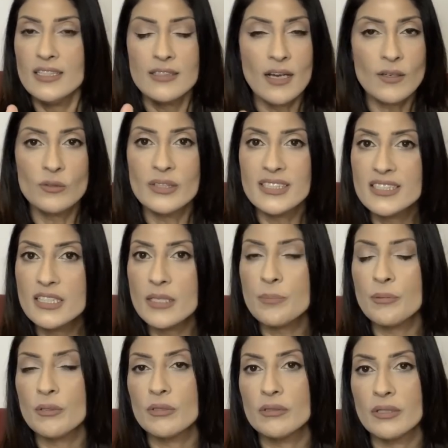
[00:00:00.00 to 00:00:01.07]
not only
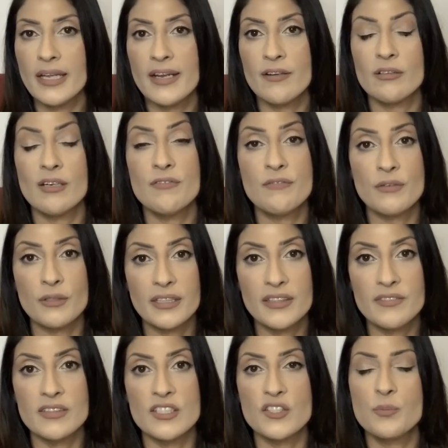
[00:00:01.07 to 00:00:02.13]
deeper layer of
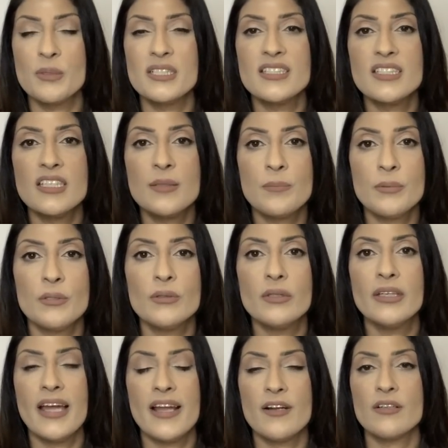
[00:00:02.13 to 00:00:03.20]
forgiveness, but deeper
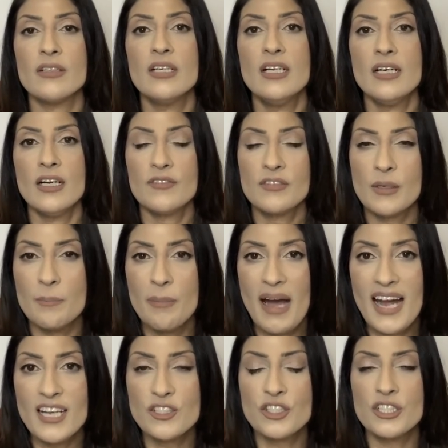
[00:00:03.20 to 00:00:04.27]
layer of
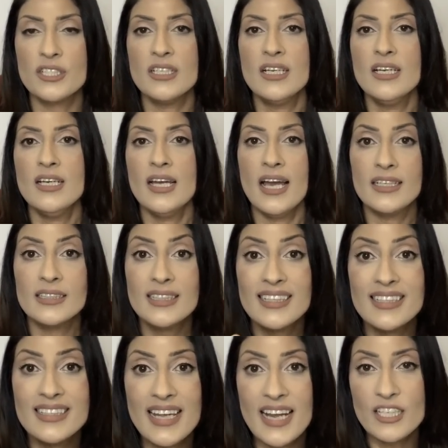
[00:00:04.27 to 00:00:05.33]
compassion and
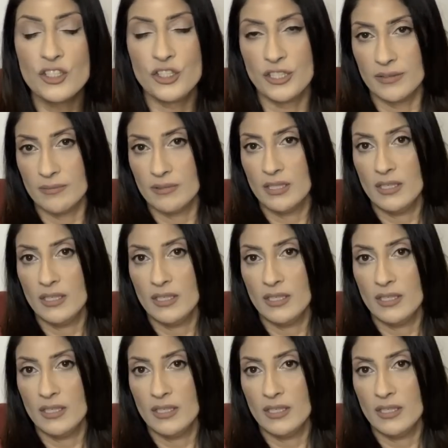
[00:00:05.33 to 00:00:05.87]
connection